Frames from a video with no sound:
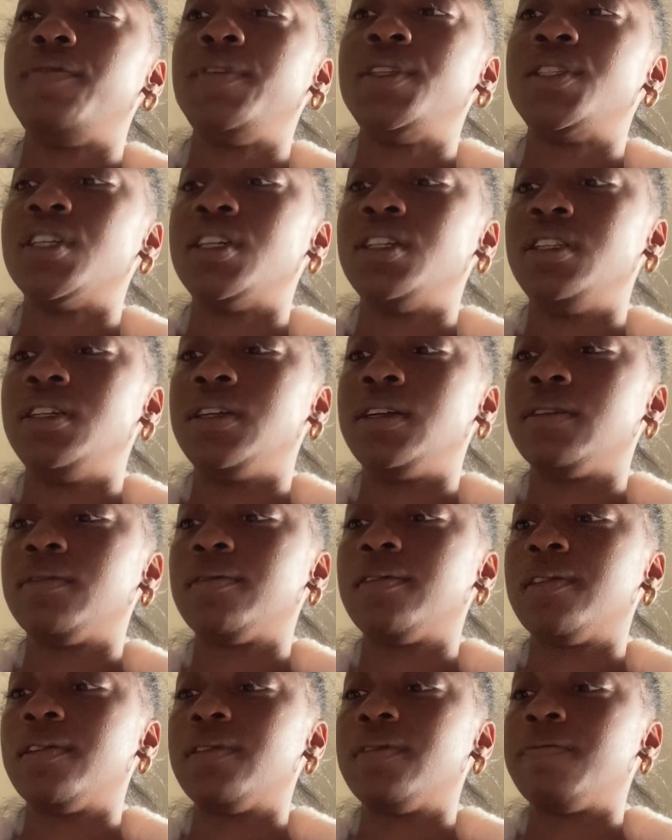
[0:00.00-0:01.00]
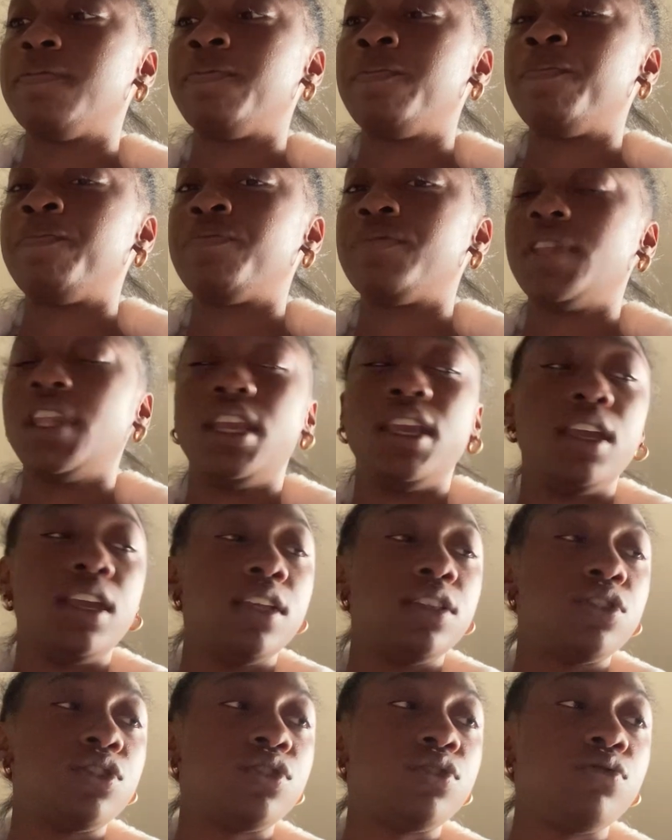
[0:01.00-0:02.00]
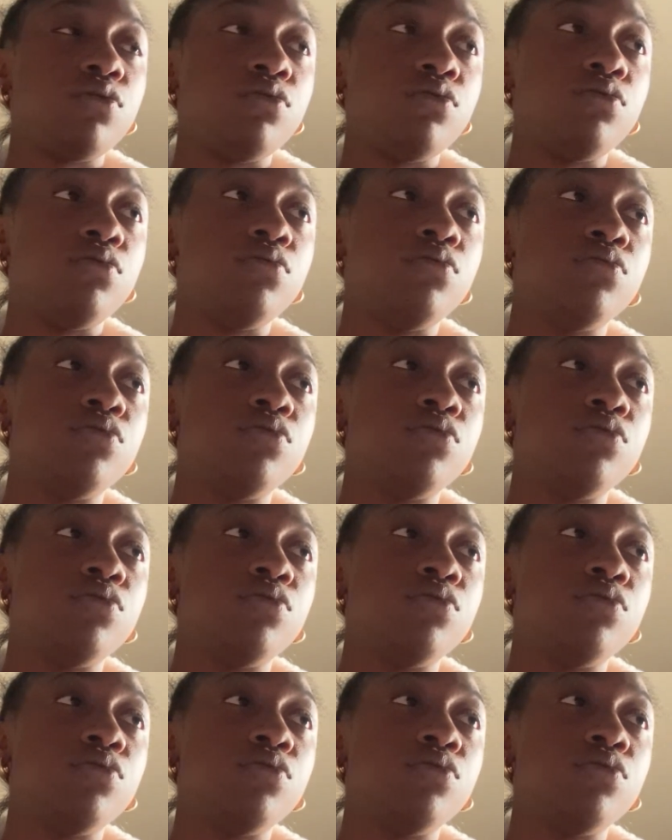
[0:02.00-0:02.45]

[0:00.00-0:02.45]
each other and to